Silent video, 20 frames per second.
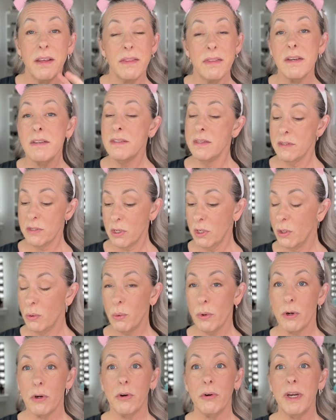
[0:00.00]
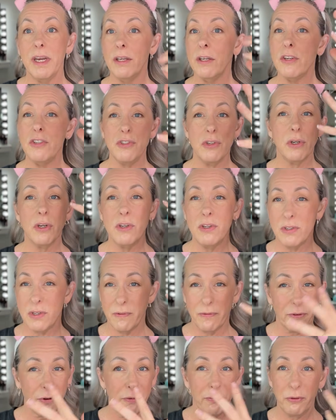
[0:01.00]
this is gonna work great because you can use
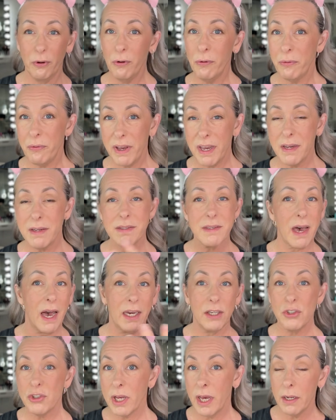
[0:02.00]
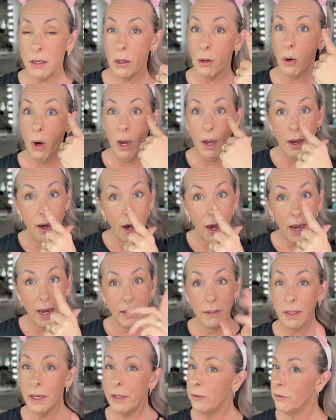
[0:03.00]
it for full face, eyeshadow,
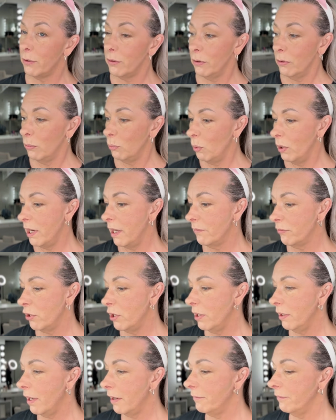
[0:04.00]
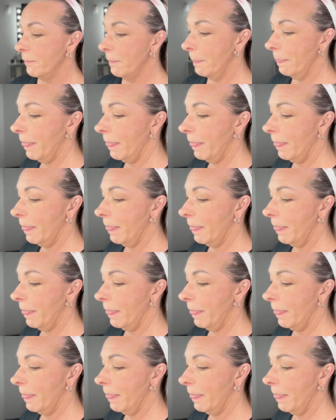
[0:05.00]
eyeliner, whatever you love.